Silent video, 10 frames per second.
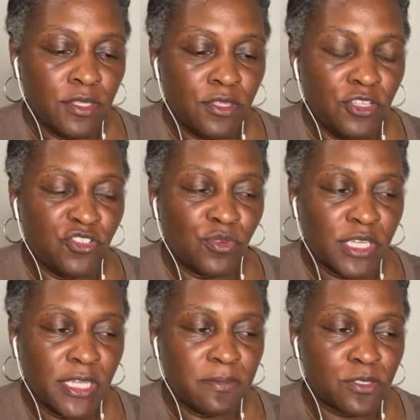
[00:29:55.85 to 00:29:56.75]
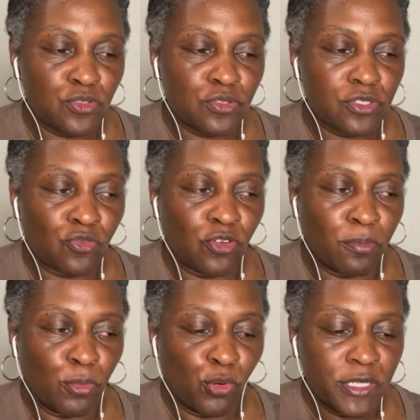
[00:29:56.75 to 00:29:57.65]
You just want to keep the soil
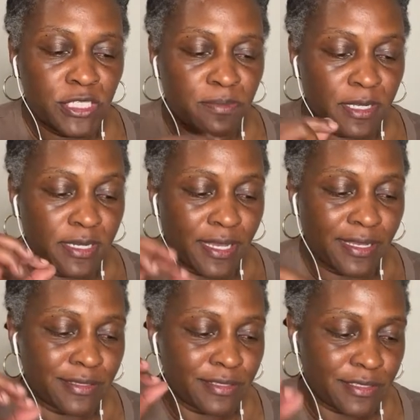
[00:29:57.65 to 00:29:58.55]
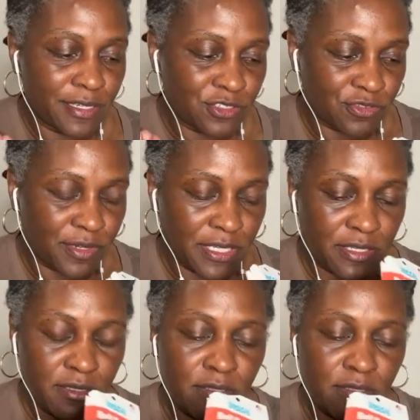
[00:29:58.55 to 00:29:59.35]
moist but not saturated.